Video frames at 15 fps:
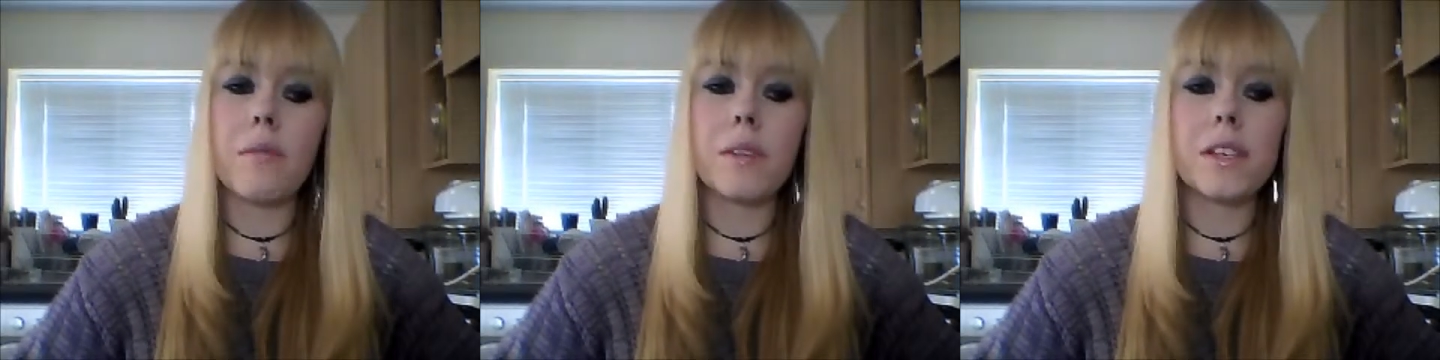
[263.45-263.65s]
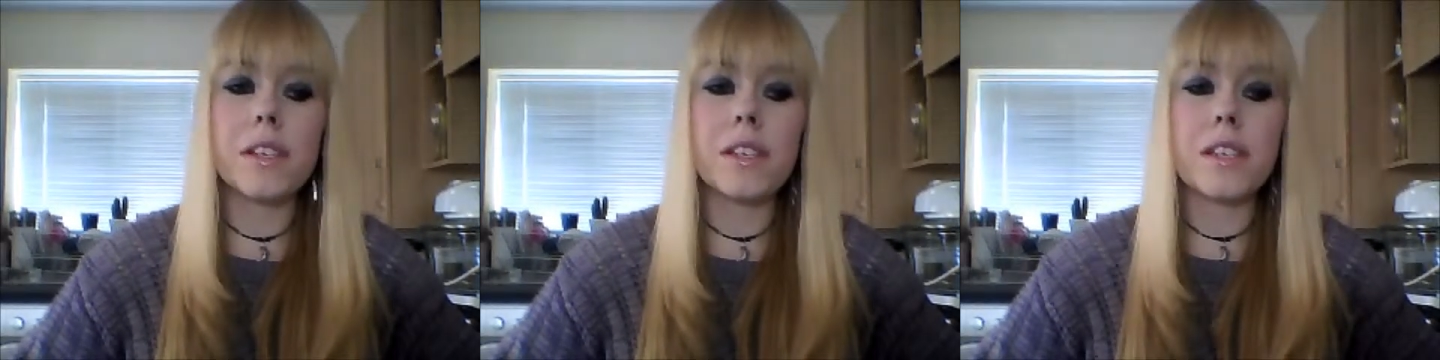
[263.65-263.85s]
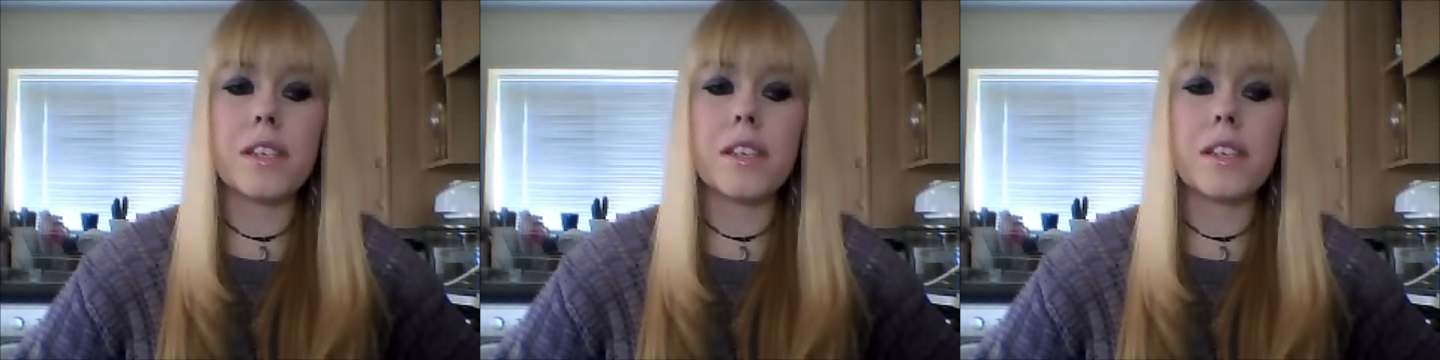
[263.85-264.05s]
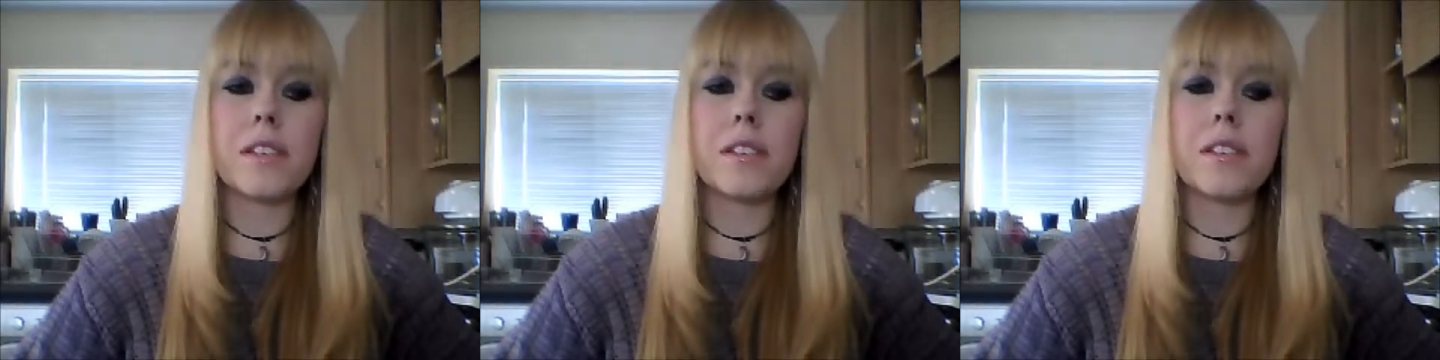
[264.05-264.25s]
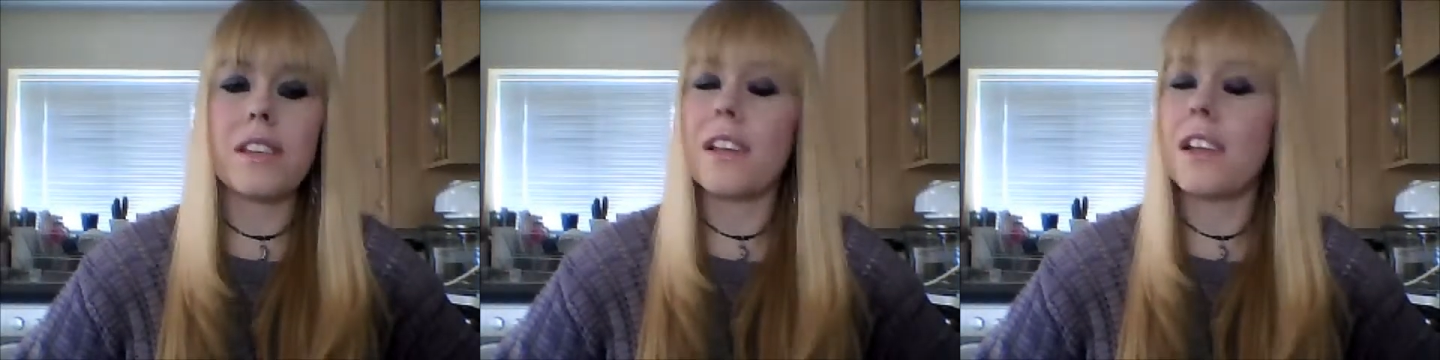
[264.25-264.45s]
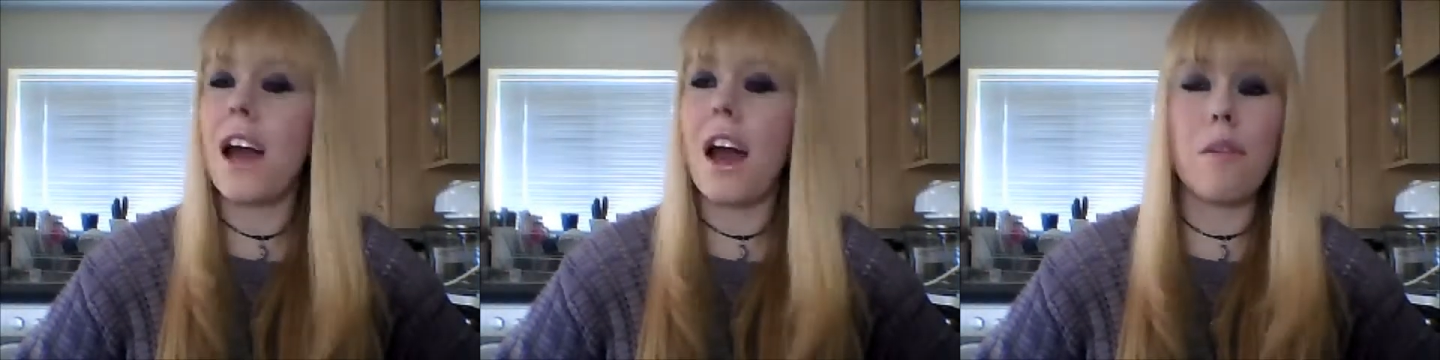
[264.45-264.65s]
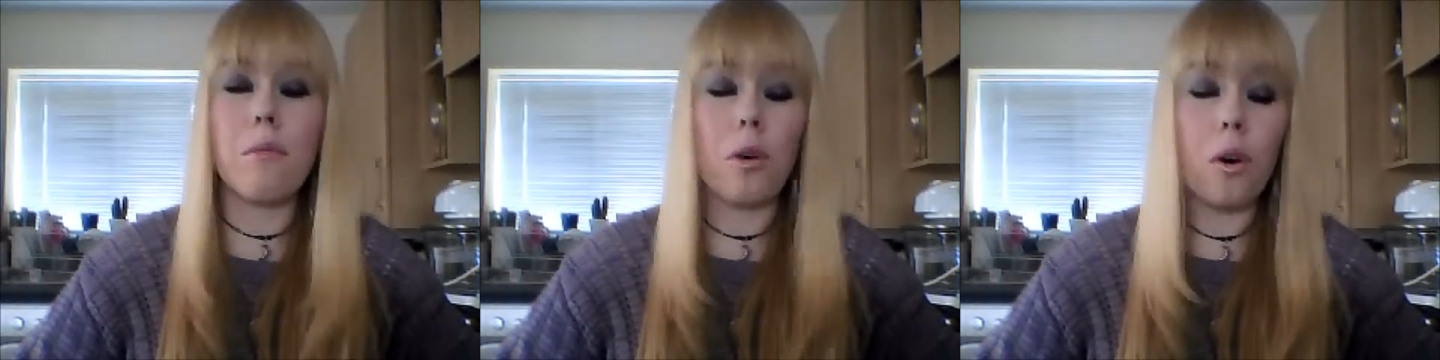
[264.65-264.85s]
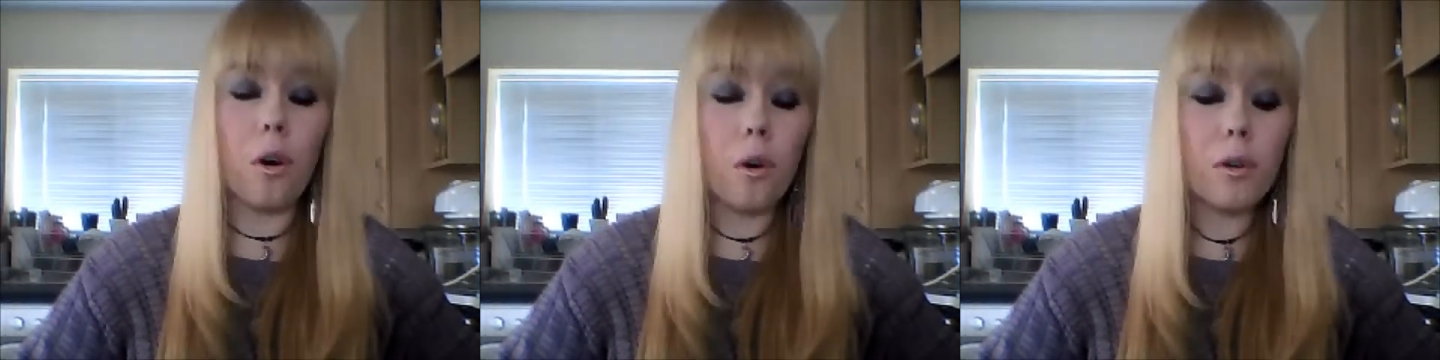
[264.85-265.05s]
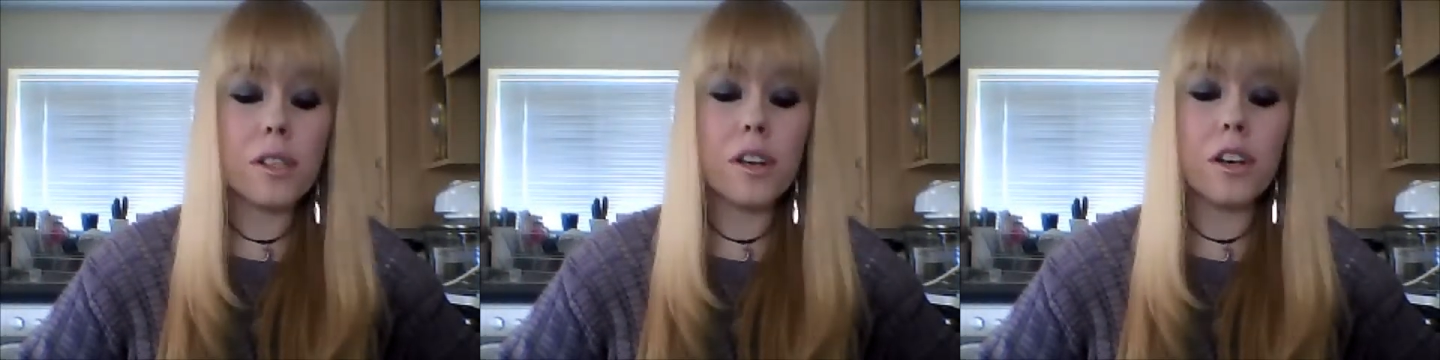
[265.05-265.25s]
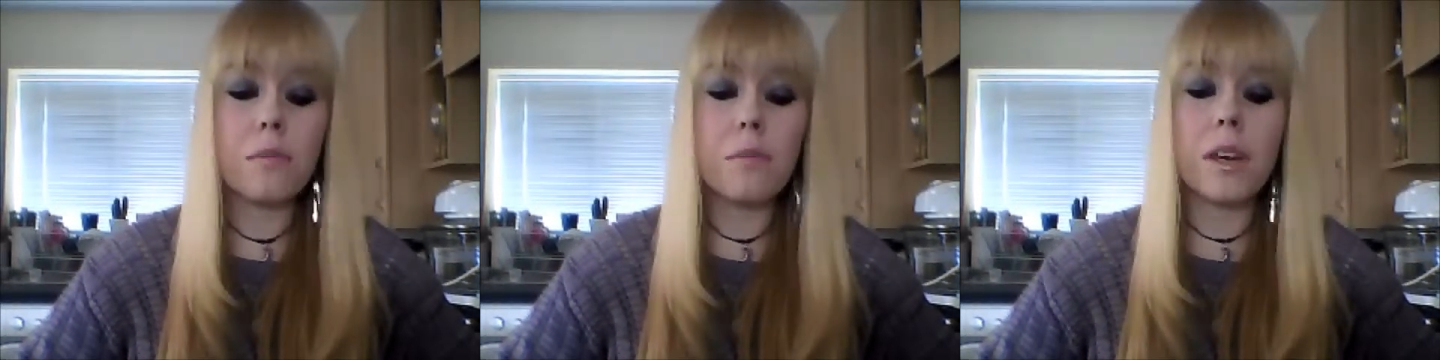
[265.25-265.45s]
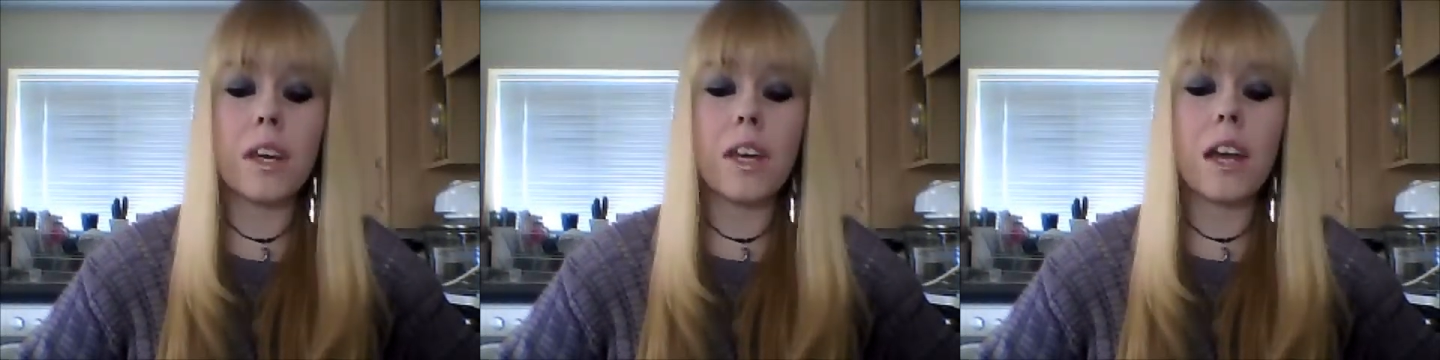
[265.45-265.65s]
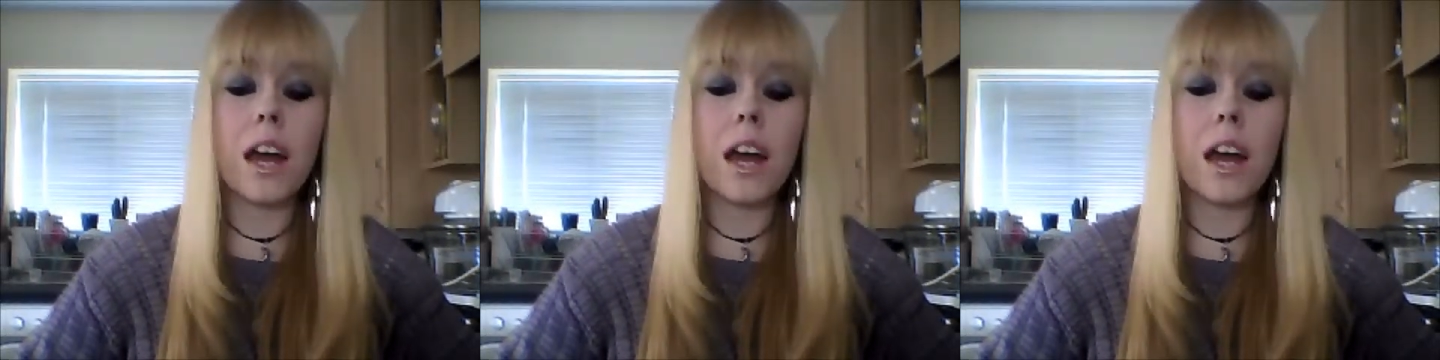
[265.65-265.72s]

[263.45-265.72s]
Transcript: this is how I'm always going to be,